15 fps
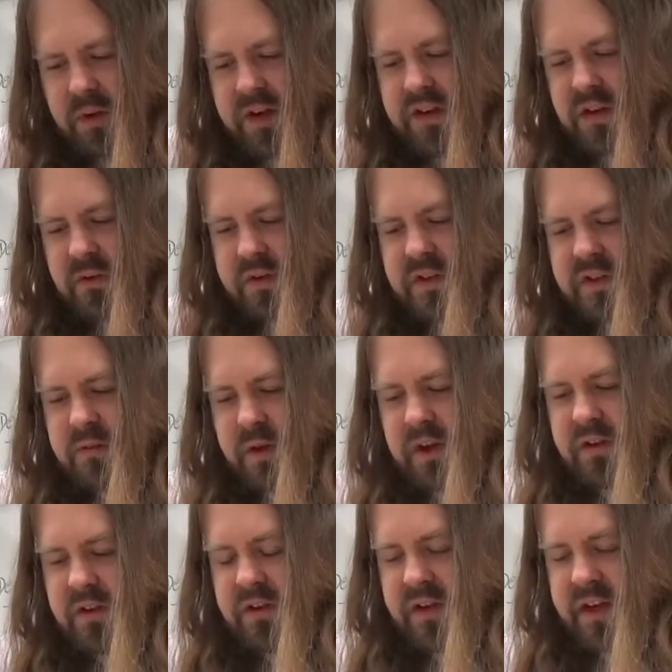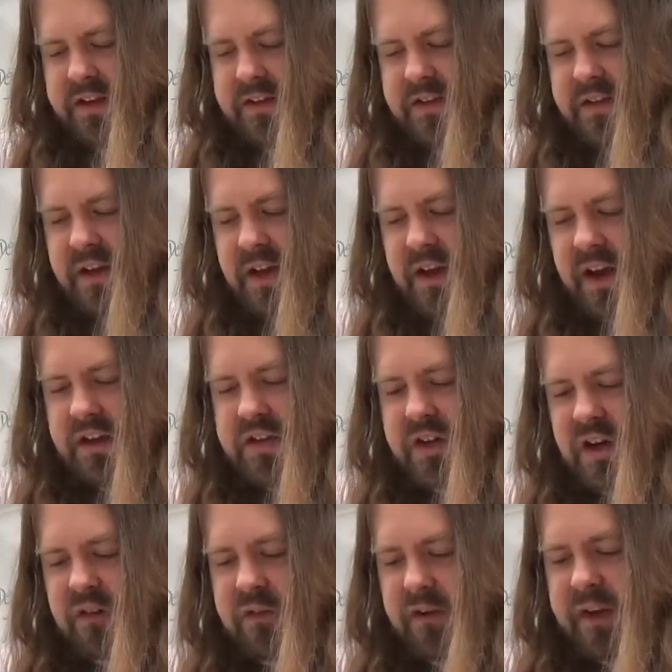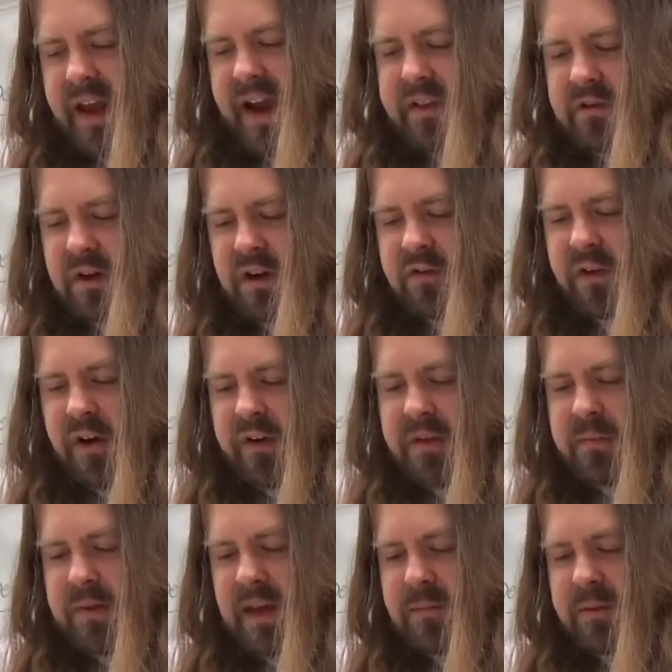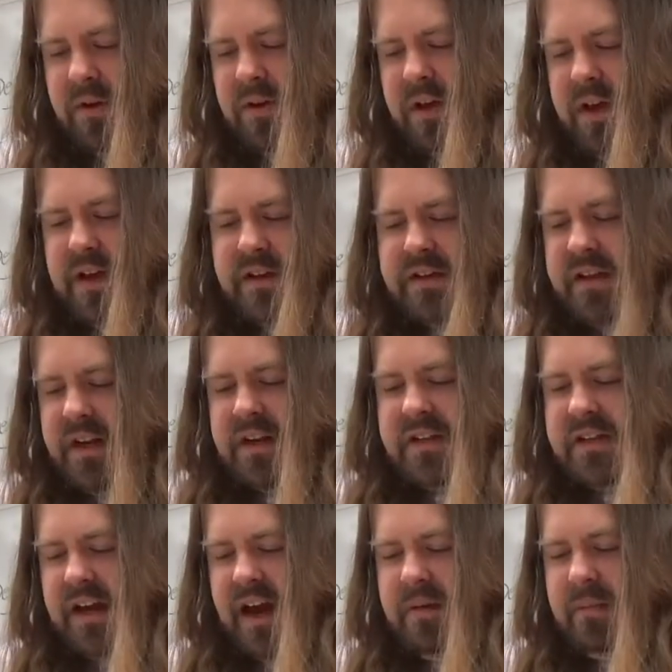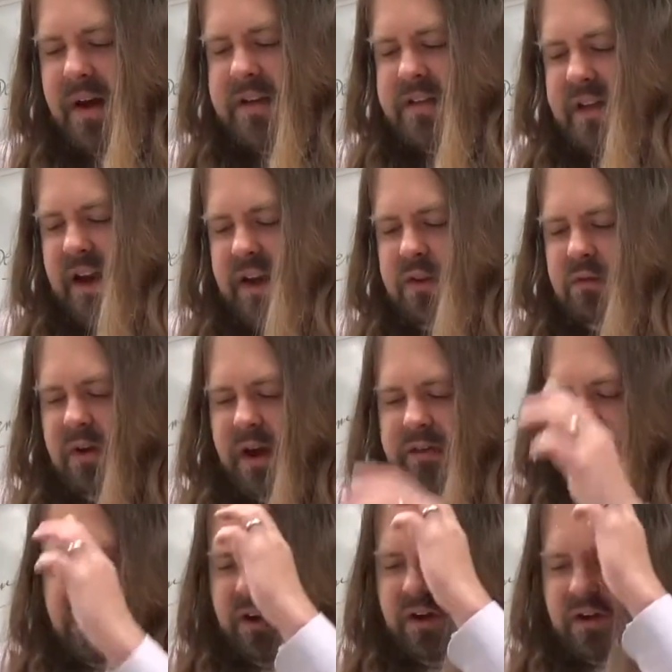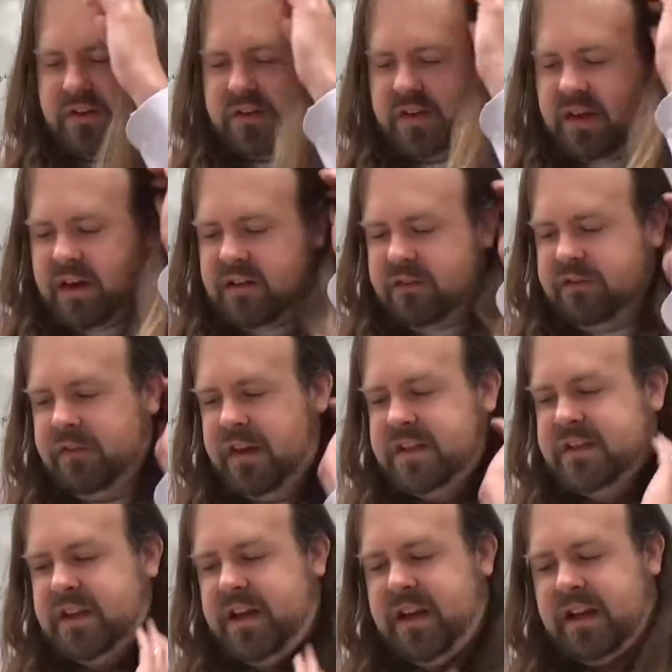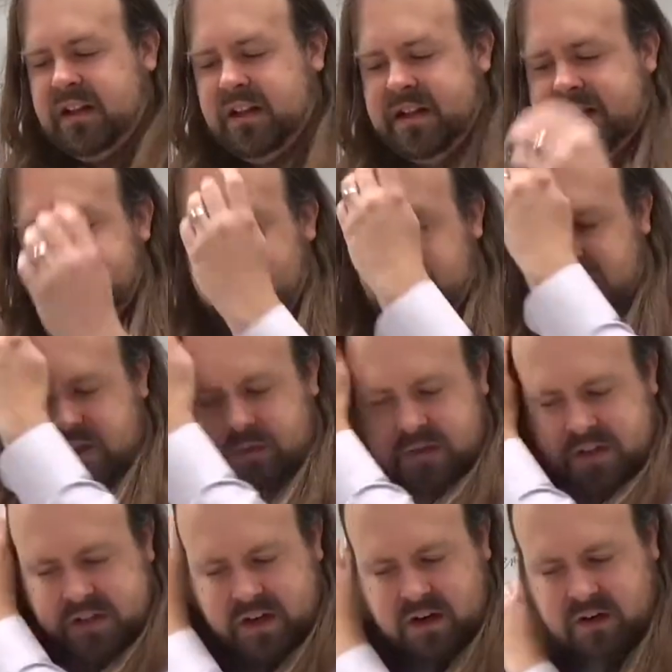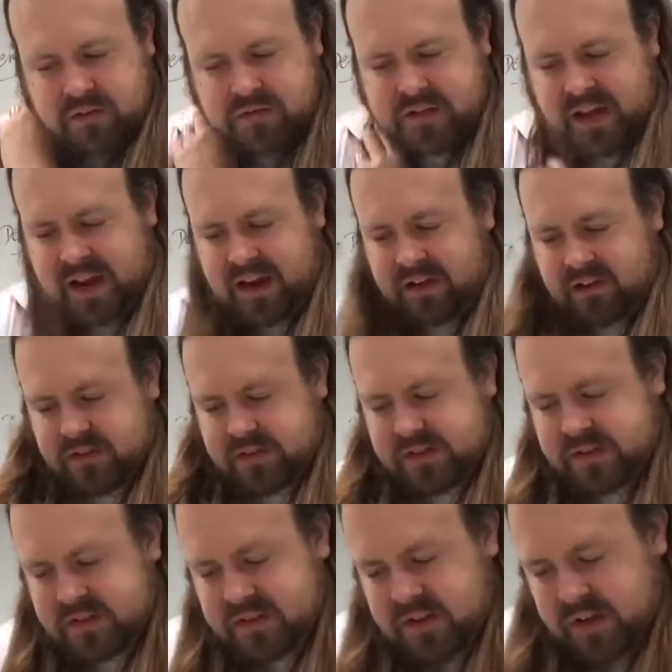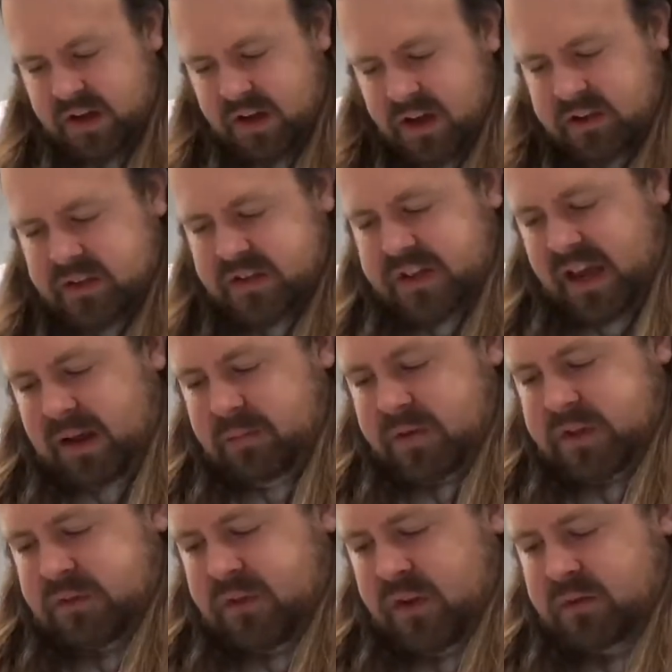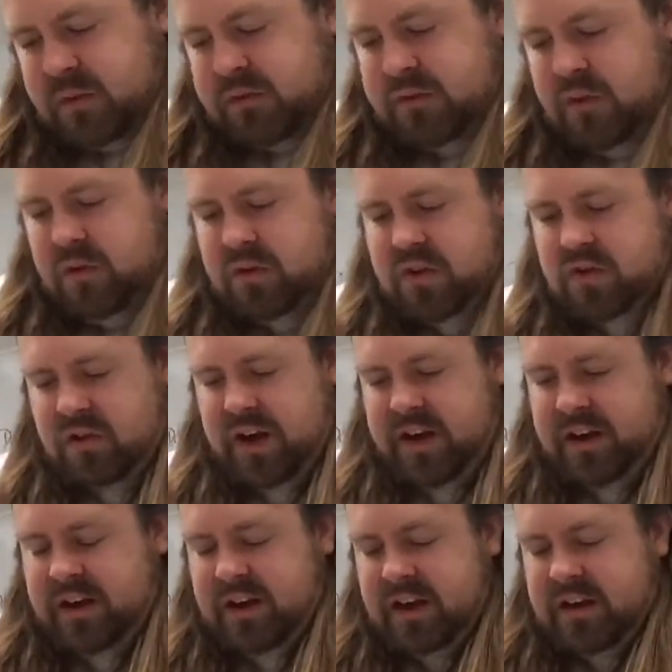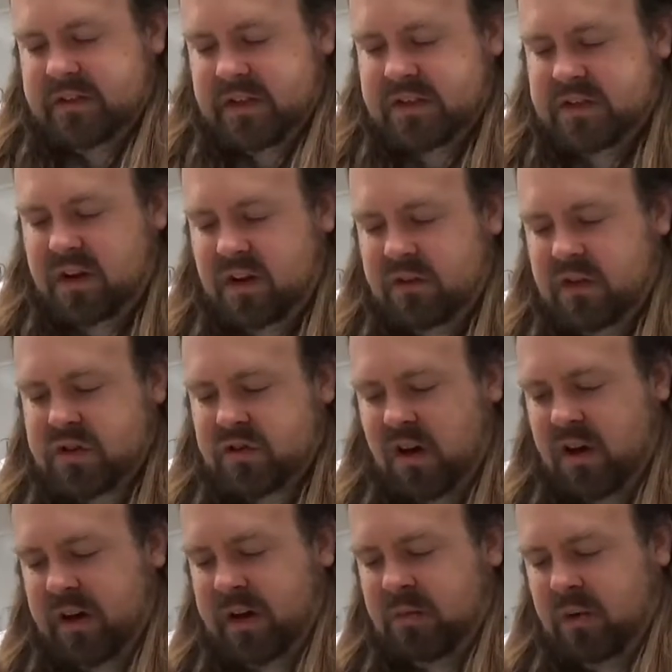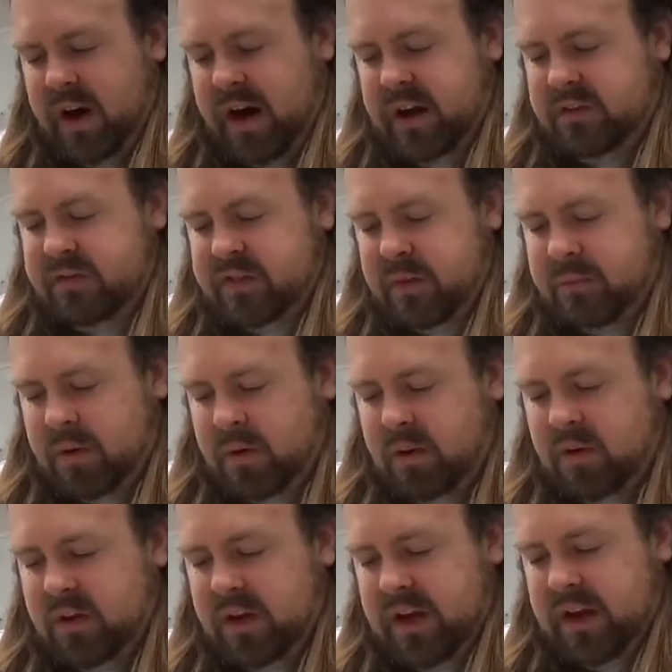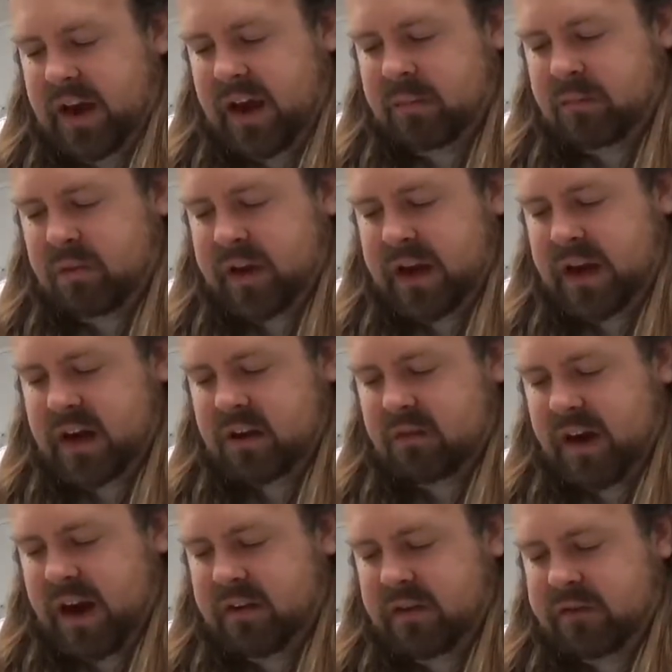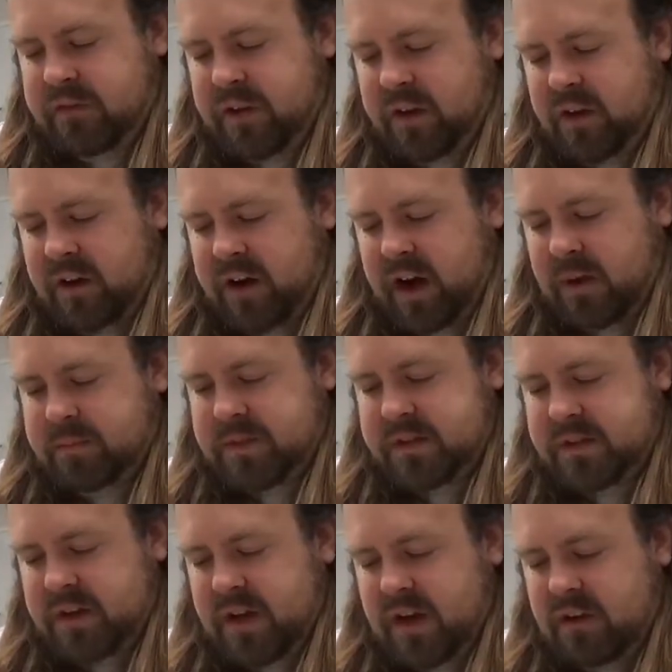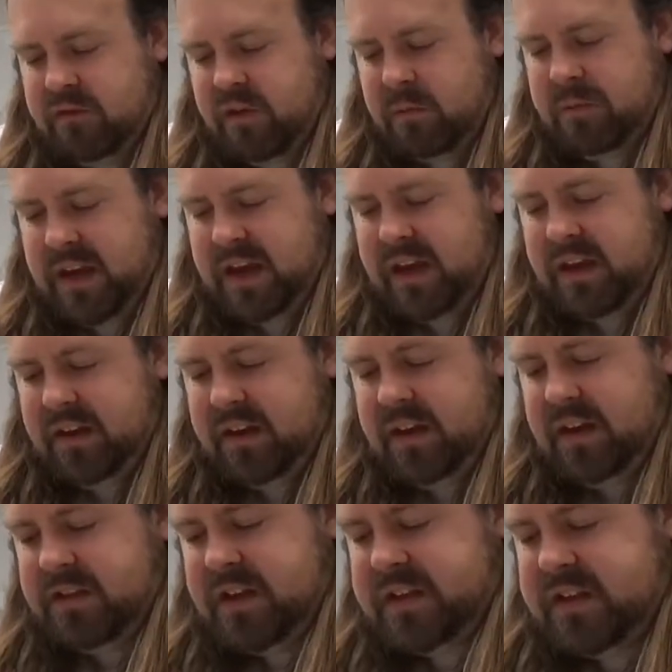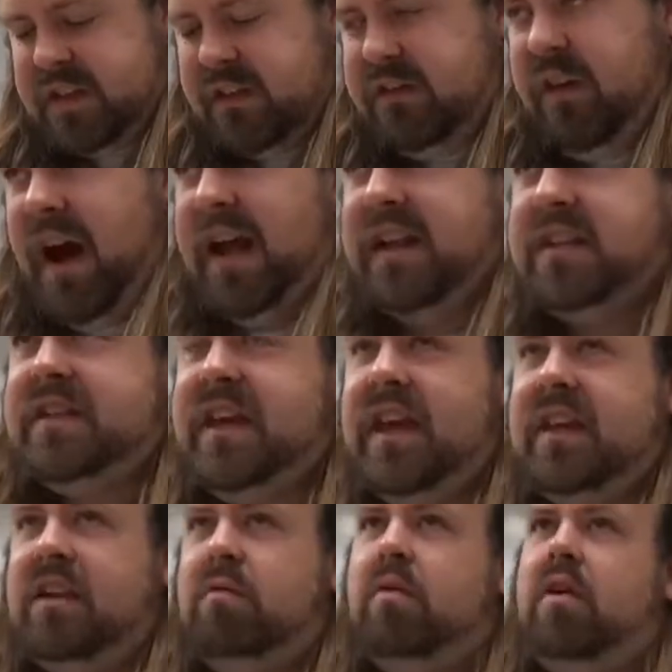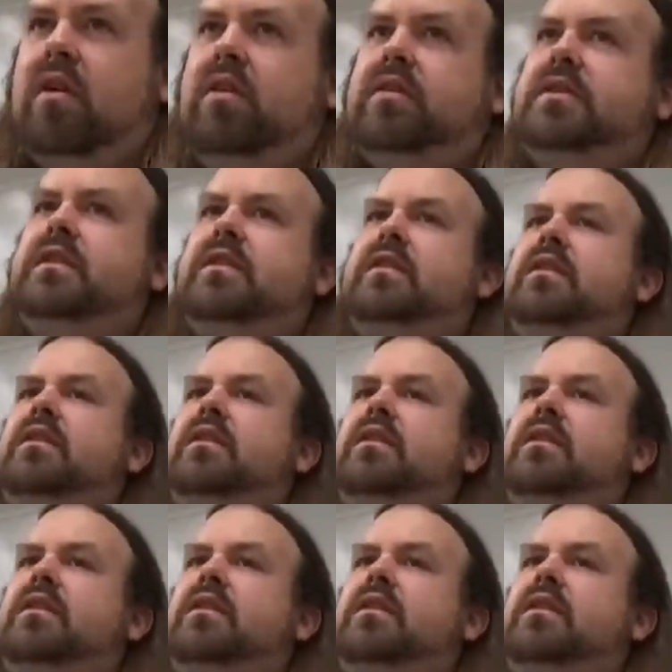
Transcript: we do is sweeter than this a cheerful gathering of all the people, sitting side by side throughout the halls, feasting and listening to a singer of tales. The tables filled with food and drink, the server drawing wine from the bowl and bringing it around to fill our cups. For me, this is the finest thing in the world.